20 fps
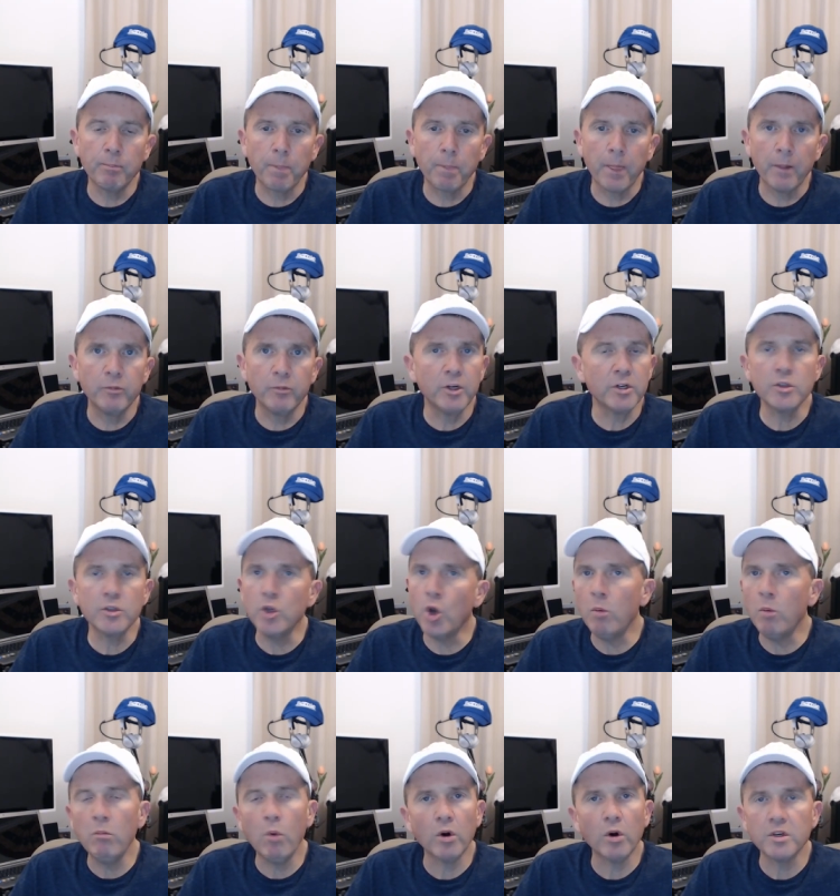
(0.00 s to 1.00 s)
There's no
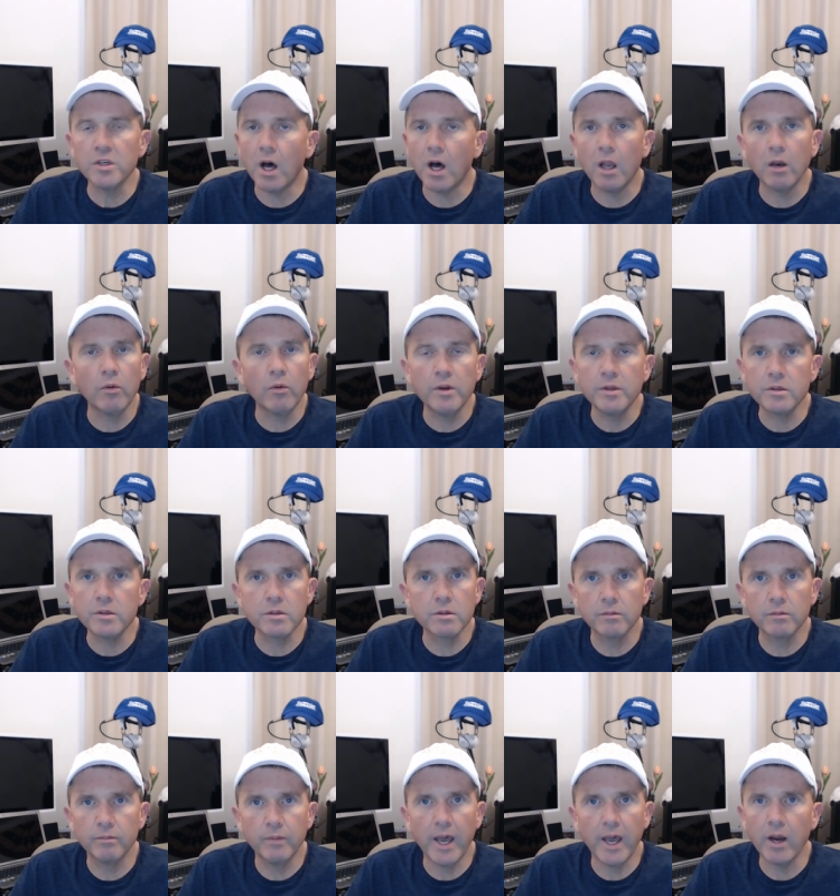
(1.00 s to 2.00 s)
more tolerance
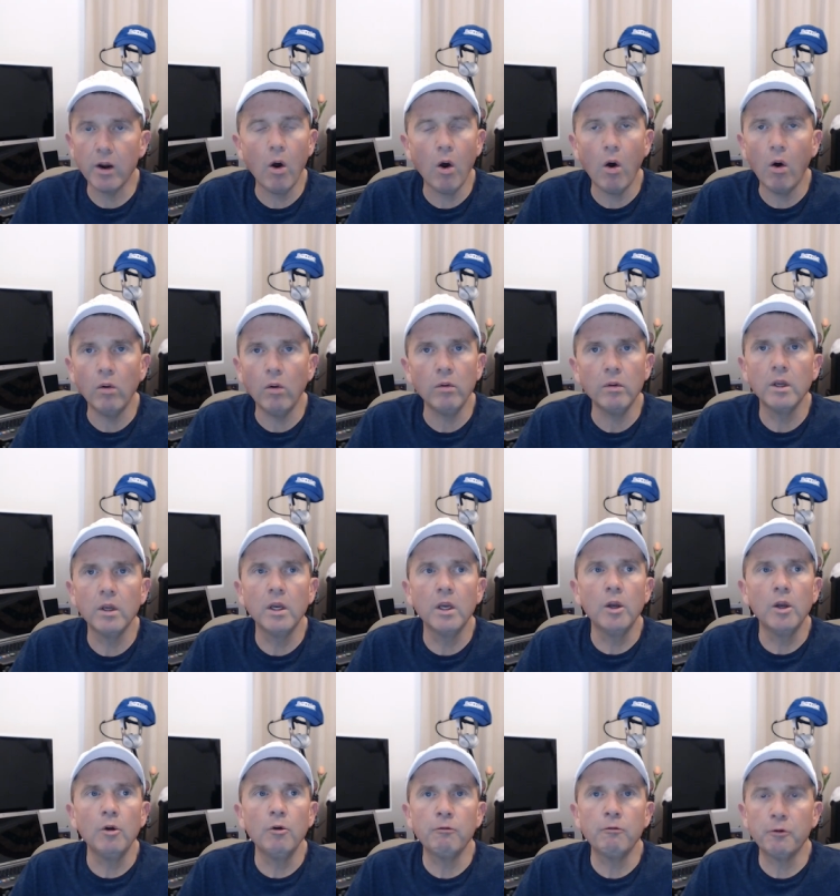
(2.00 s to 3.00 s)
at all
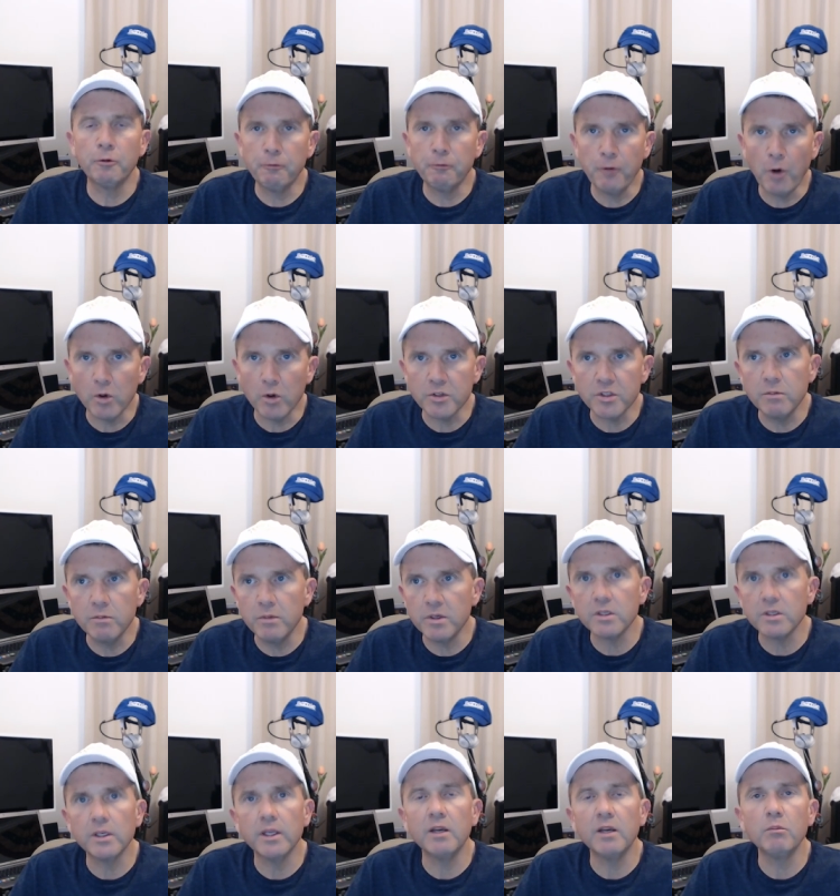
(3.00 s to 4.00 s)
for false and
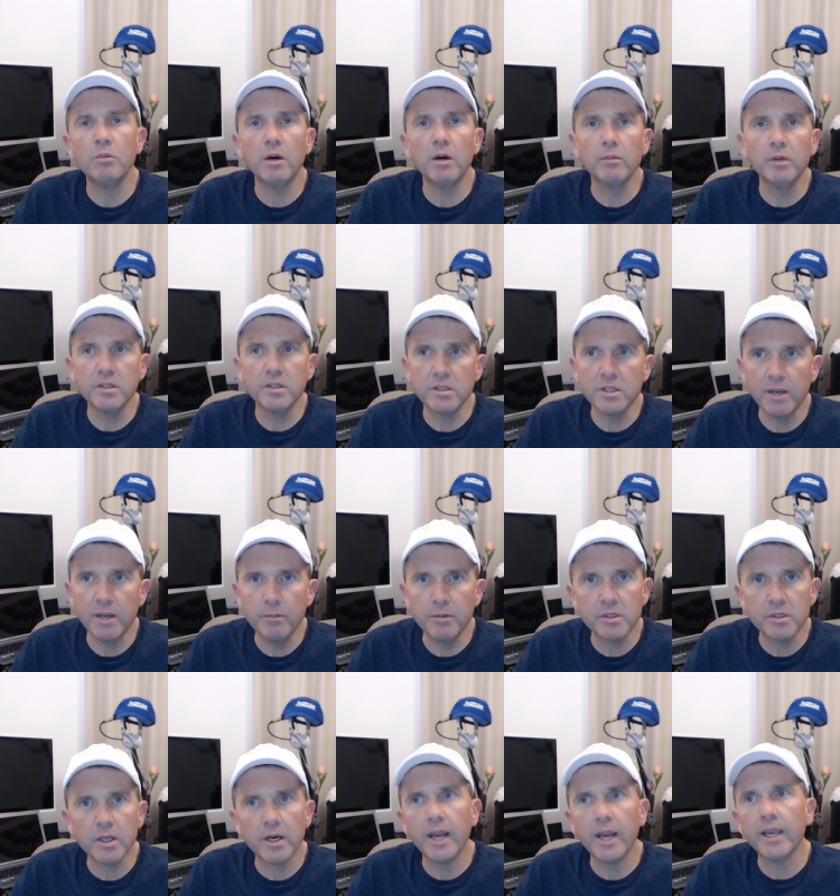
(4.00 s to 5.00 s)
misleading public statements that
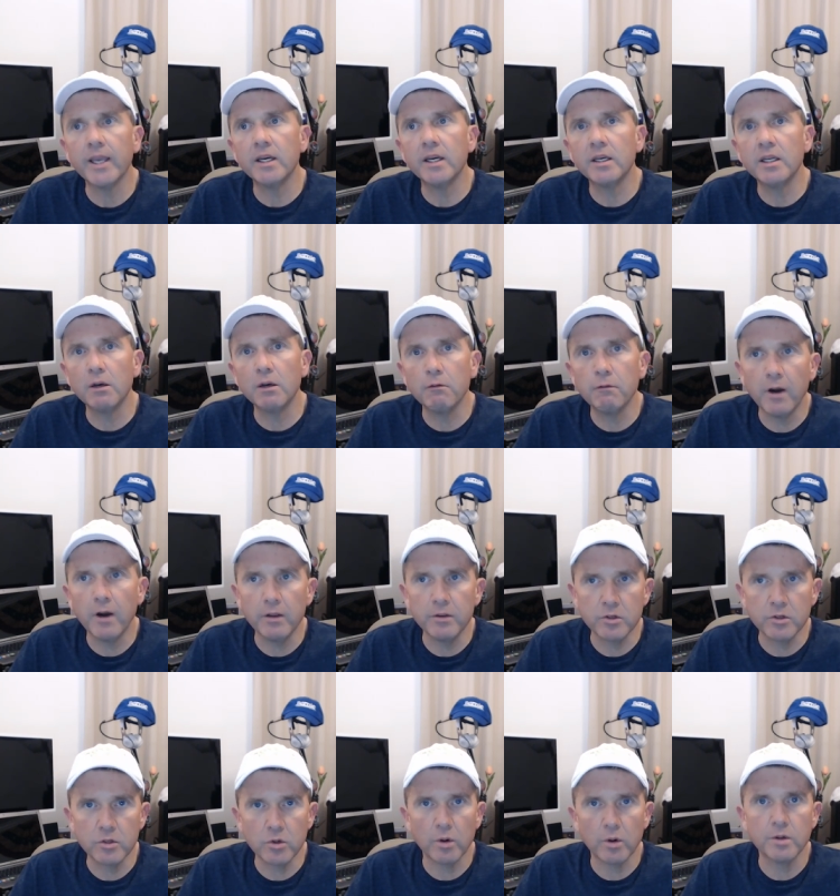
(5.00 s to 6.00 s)
I can identify the
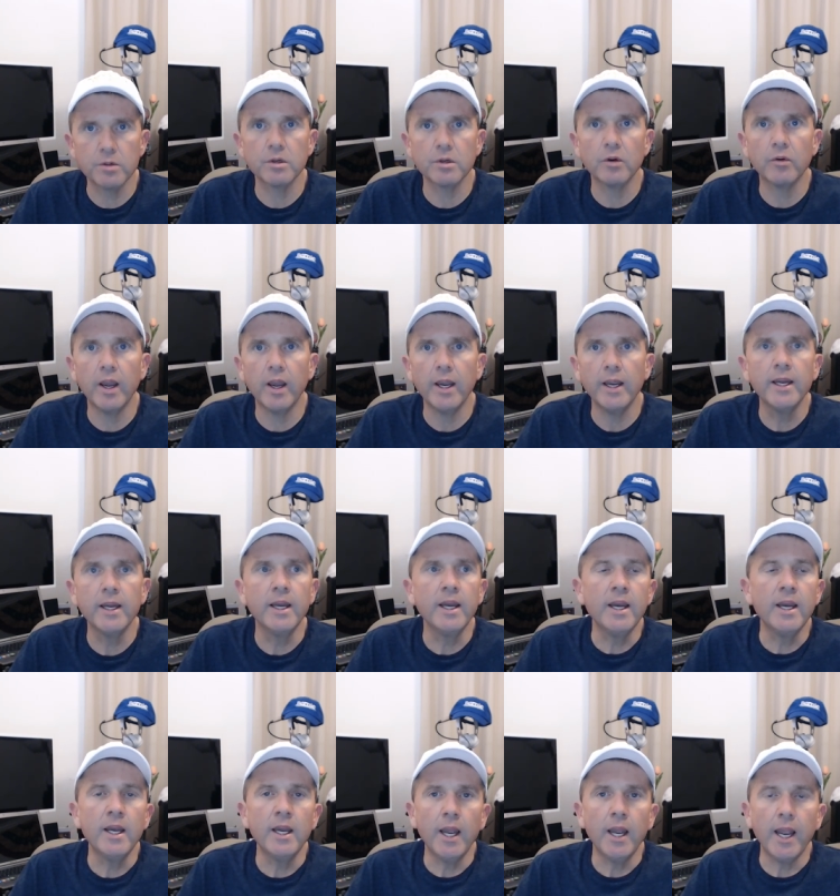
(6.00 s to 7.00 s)
source. Okay,
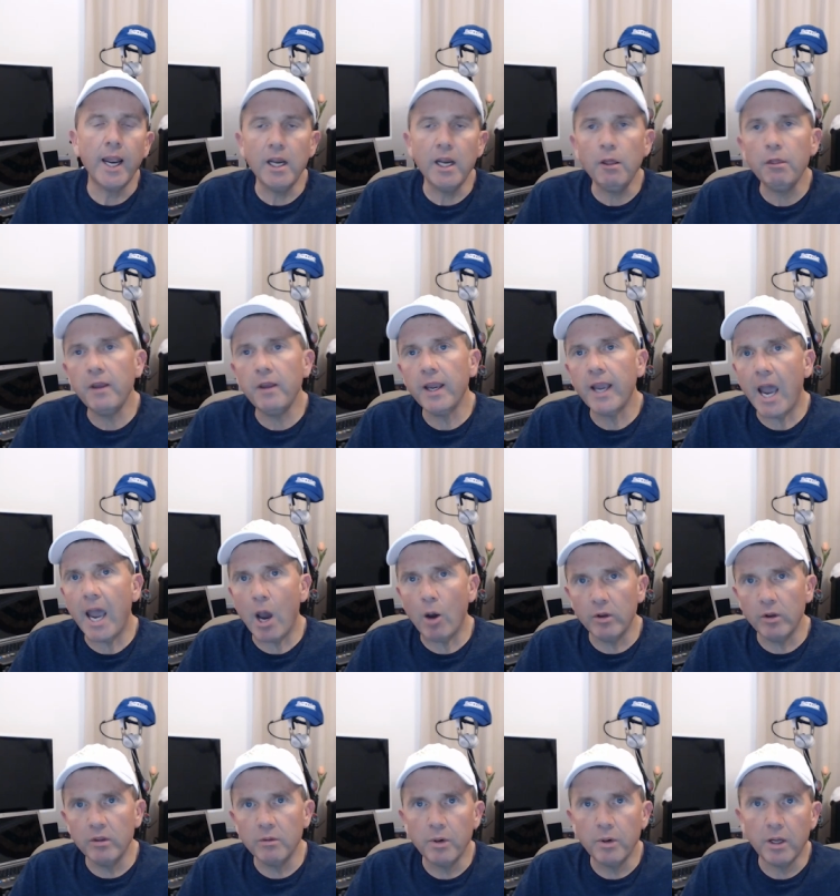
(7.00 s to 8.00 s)
anything out in the
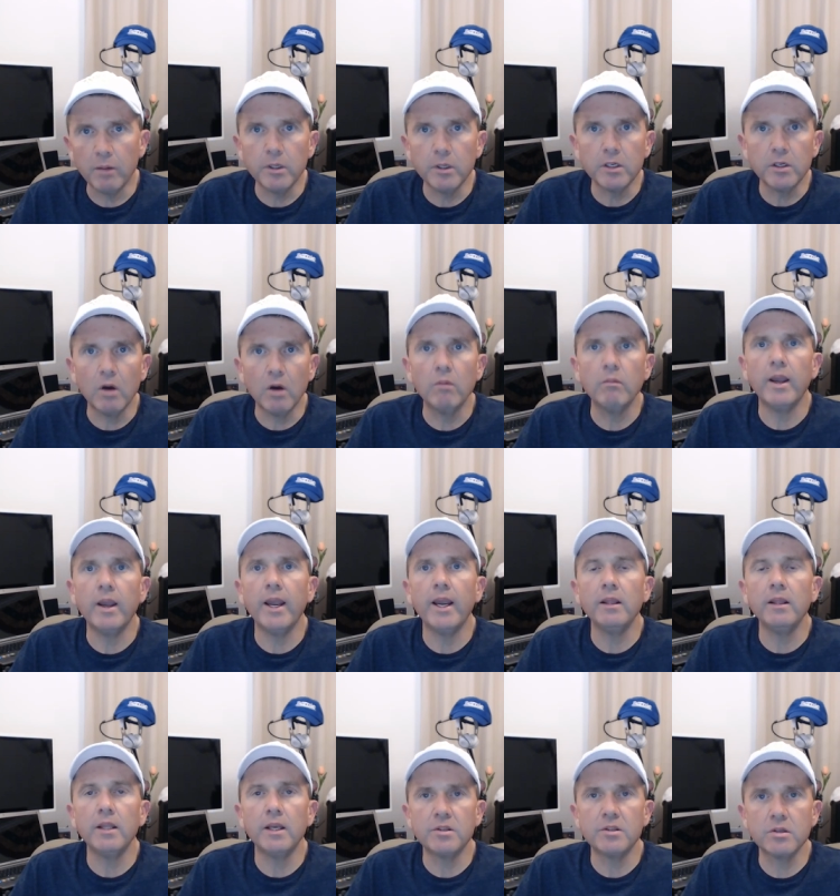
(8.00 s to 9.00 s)
public domain
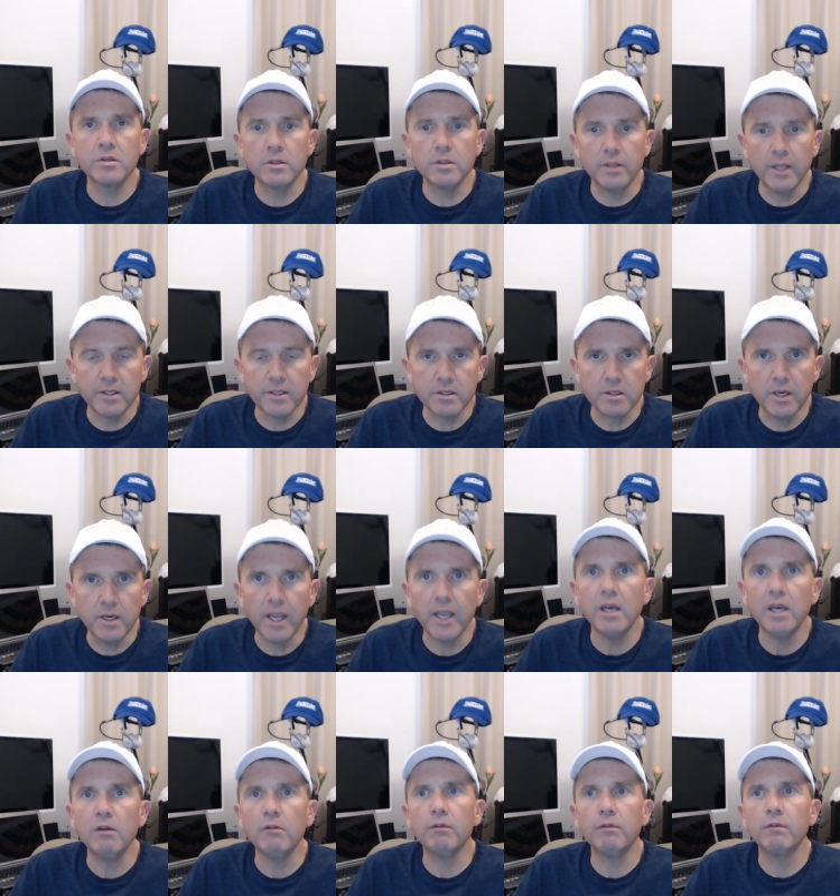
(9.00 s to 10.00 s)
that's
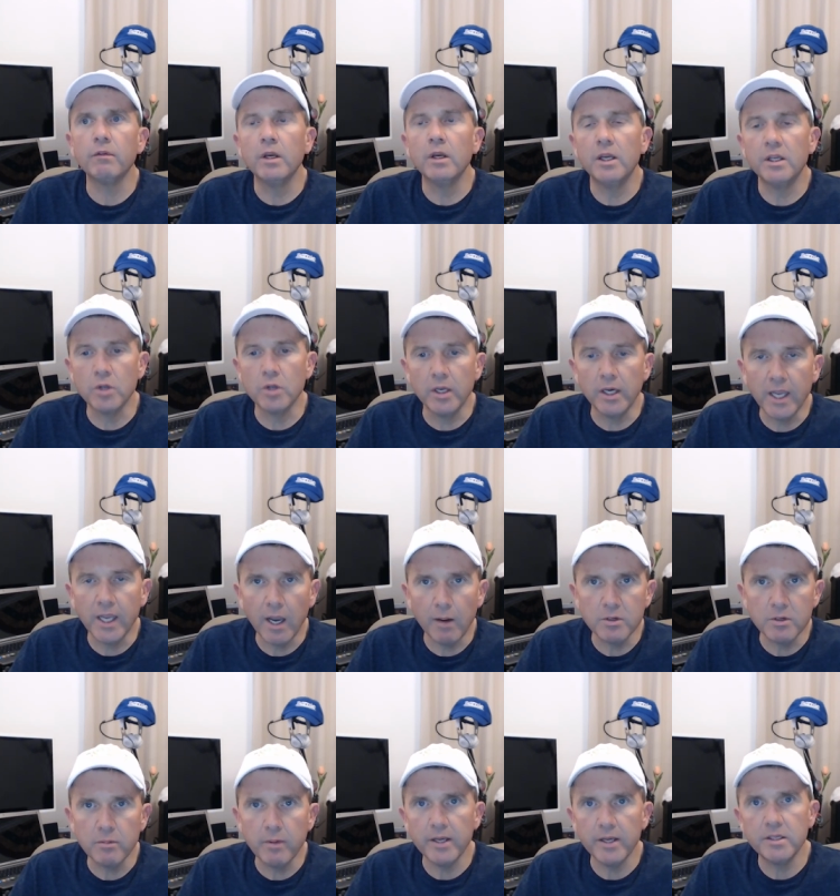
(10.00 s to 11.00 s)
negative is going to come to
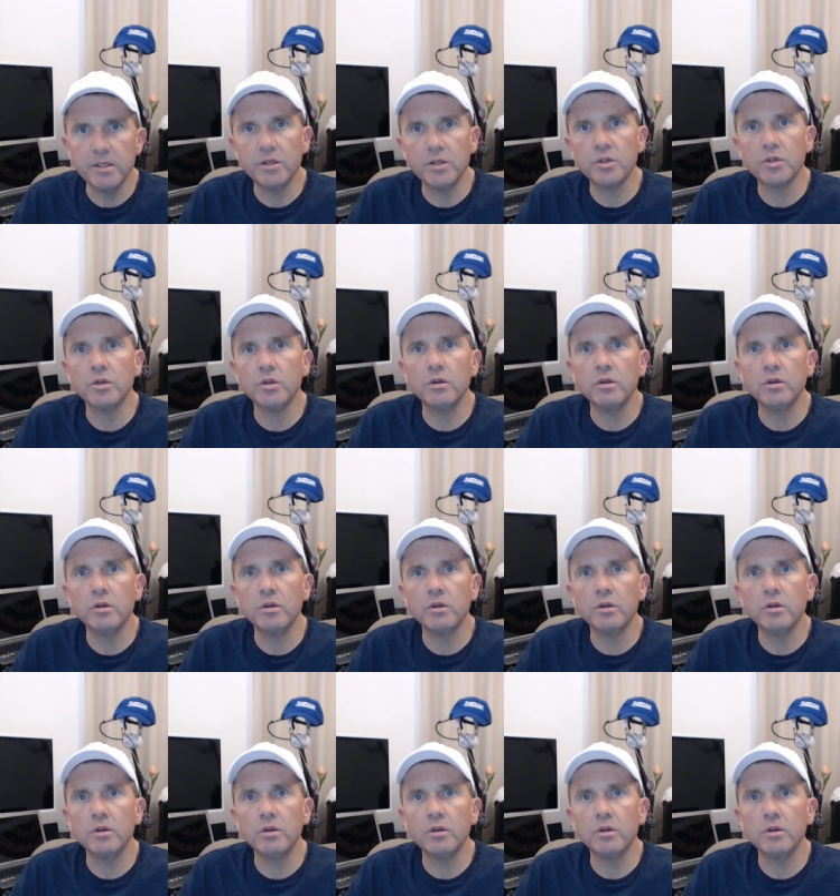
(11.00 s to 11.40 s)
my attention.